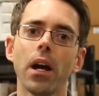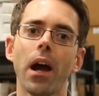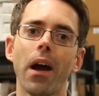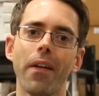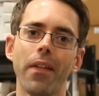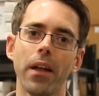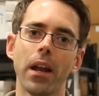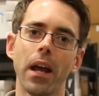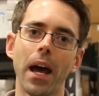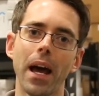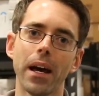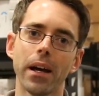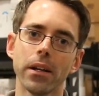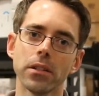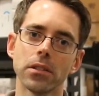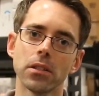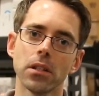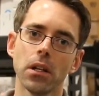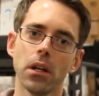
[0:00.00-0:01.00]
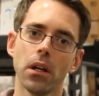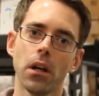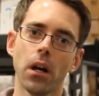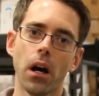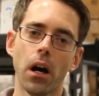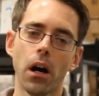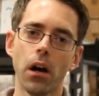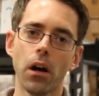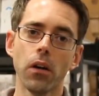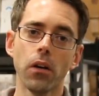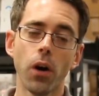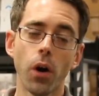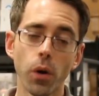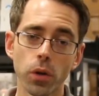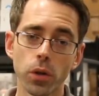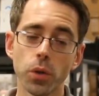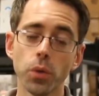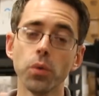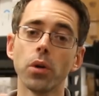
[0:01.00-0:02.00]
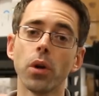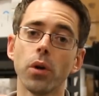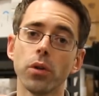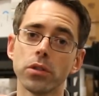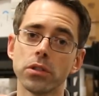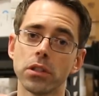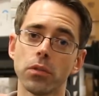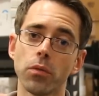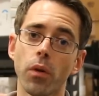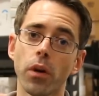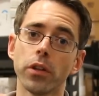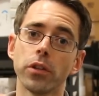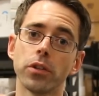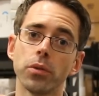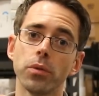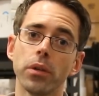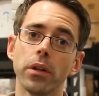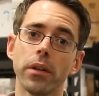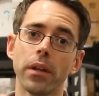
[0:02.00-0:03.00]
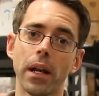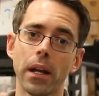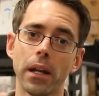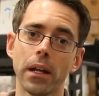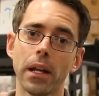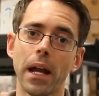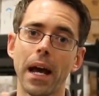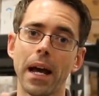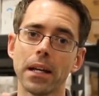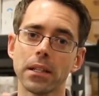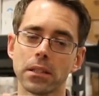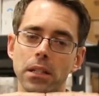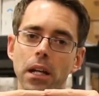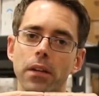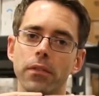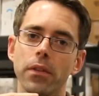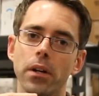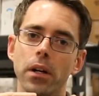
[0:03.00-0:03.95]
and then has coolant hoses that run to it. That it has kind of